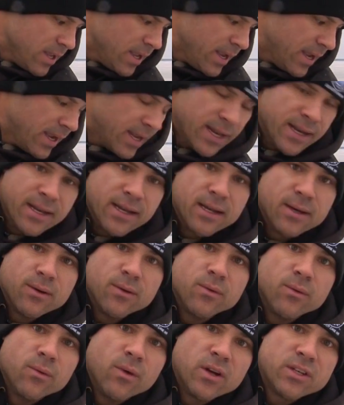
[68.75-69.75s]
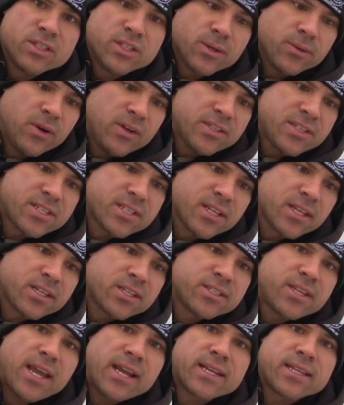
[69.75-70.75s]
And one, one
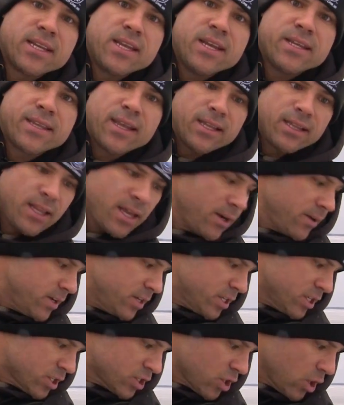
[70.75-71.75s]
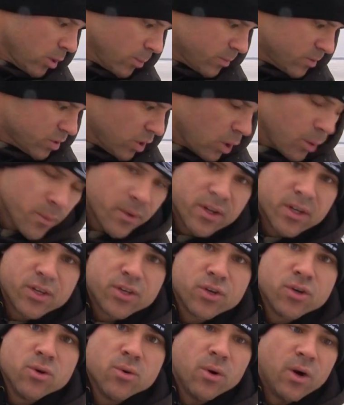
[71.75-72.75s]
slick technique that Larry just showed, told me to
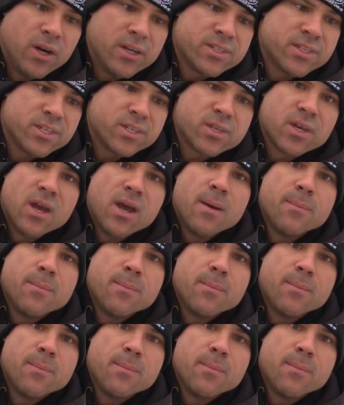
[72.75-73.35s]
do was is